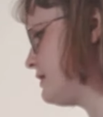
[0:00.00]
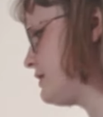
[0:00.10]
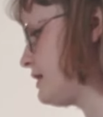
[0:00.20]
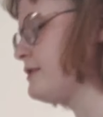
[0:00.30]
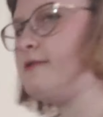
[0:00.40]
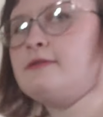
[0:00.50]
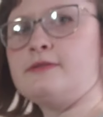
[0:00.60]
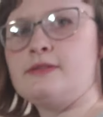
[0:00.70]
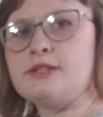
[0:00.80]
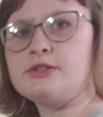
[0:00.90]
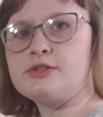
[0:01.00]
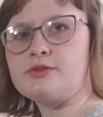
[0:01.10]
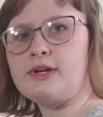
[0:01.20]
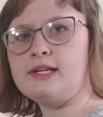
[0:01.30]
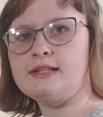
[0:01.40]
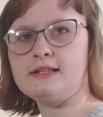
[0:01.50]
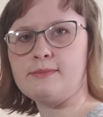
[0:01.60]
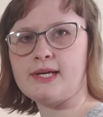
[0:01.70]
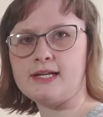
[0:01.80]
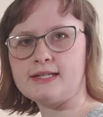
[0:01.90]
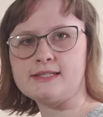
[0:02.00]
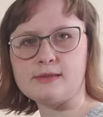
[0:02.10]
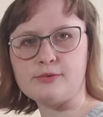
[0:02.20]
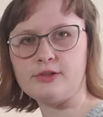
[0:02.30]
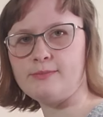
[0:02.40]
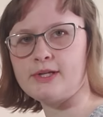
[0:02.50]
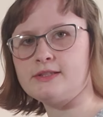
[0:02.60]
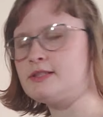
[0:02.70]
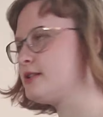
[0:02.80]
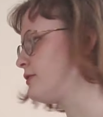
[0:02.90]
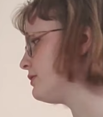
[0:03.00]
it's just straight in the back, because I put the buttons in the